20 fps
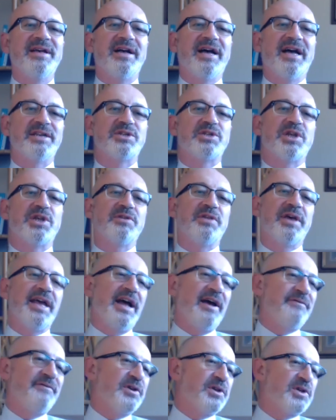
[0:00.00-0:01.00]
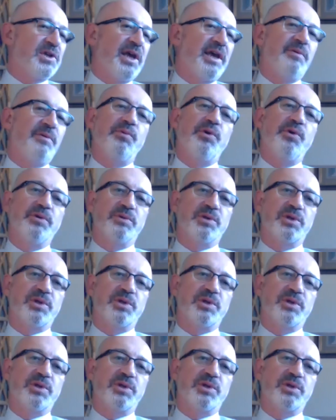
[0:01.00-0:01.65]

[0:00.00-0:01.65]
And so they have the same root.